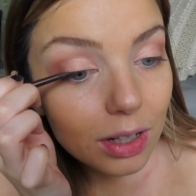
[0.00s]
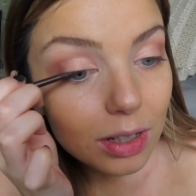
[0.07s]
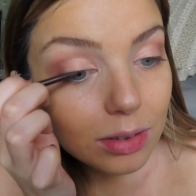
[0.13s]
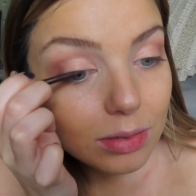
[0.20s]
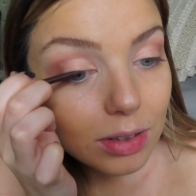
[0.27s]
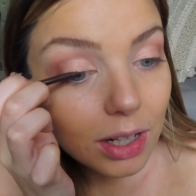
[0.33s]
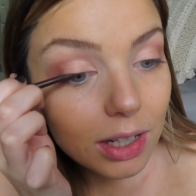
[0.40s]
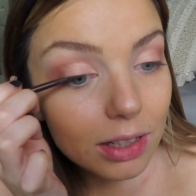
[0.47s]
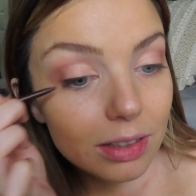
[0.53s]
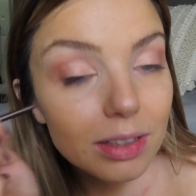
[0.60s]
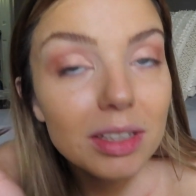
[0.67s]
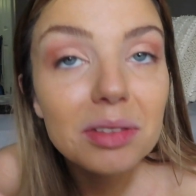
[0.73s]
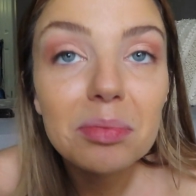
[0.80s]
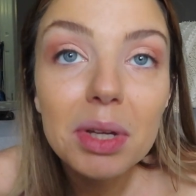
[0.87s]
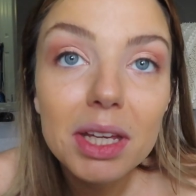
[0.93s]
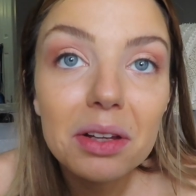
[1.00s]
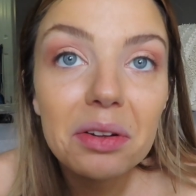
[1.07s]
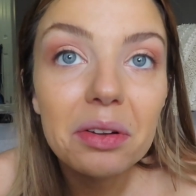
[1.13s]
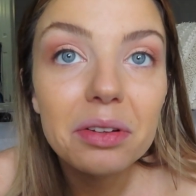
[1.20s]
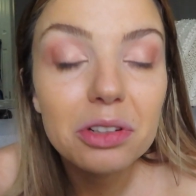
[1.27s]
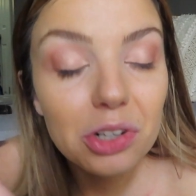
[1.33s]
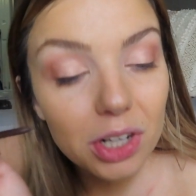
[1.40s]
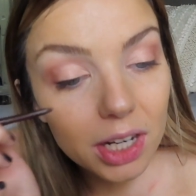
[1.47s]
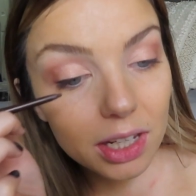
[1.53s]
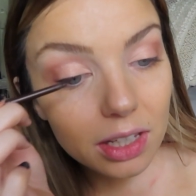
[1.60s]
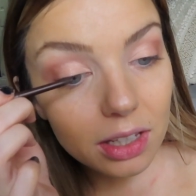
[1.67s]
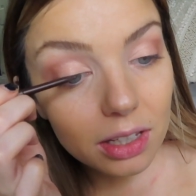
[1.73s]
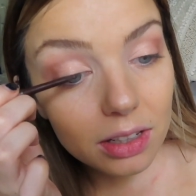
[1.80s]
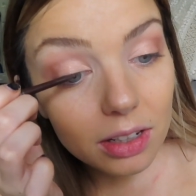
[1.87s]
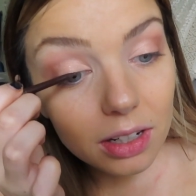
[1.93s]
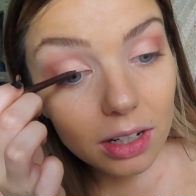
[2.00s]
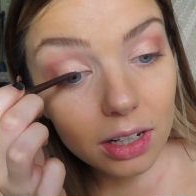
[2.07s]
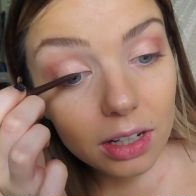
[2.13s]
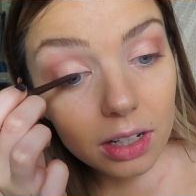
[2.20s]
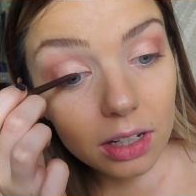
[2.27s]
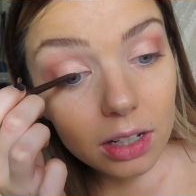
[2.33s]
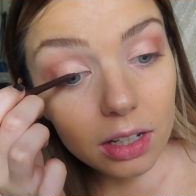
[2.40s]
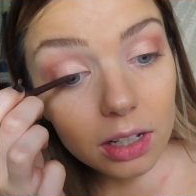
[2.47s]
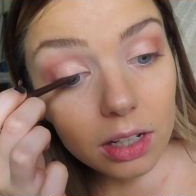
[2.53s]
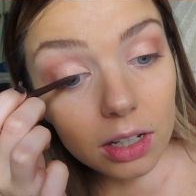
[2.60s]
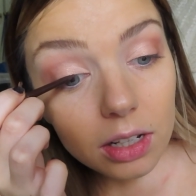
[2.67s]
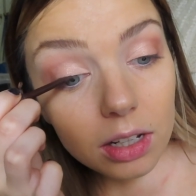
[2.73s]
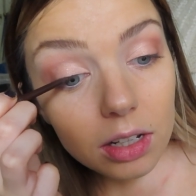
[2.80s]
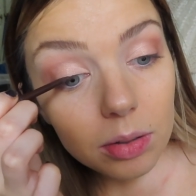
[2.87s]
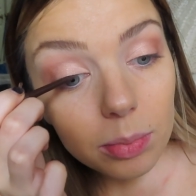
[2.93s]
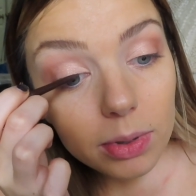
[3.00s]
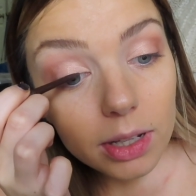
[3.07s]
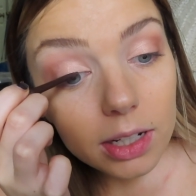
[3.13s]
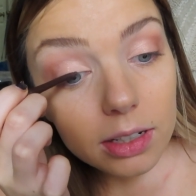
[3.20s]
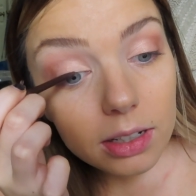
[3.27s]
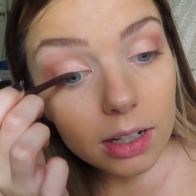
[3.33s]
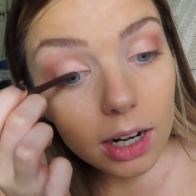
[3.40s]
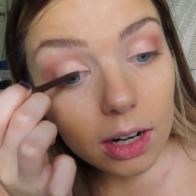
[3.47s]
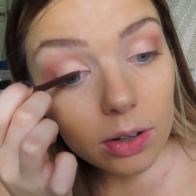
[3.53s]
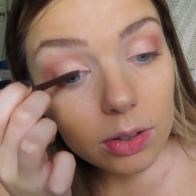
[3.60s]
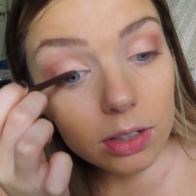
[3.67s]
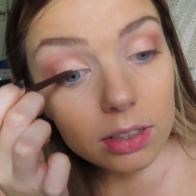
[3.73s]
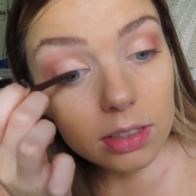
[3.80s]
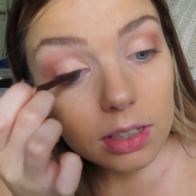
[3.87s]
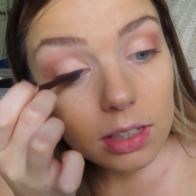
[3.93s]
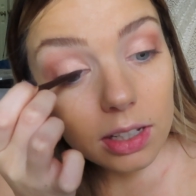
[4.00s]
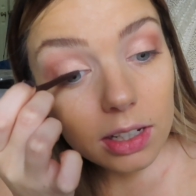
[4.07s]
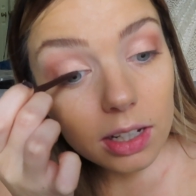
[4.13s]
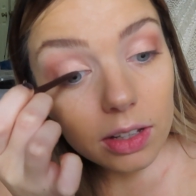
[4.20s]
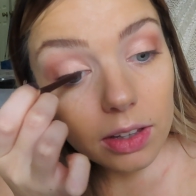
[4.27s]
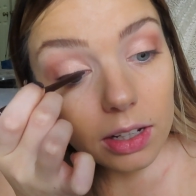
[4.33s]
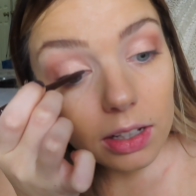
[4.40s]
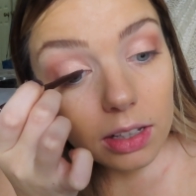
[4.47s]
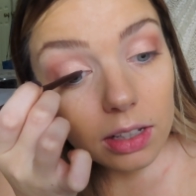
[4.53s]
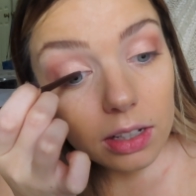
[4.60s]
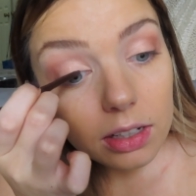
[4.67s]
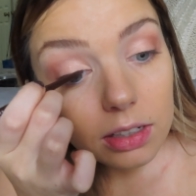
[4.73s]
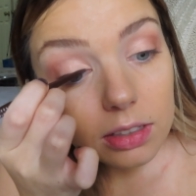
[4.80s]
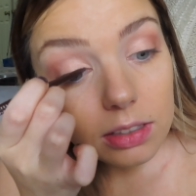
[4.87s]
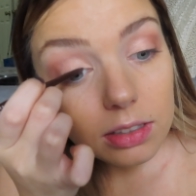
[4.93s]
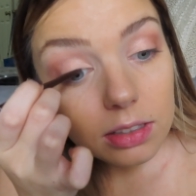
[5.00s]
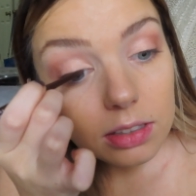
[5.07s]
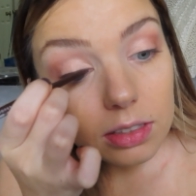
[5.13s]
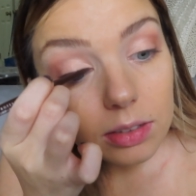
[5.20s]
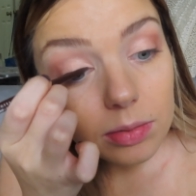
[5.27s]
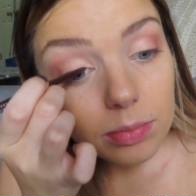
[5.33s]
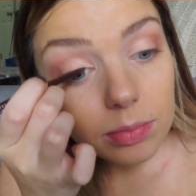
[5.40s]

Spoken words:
I kind of like make it a little janky and then I blend it out because I like how that looks.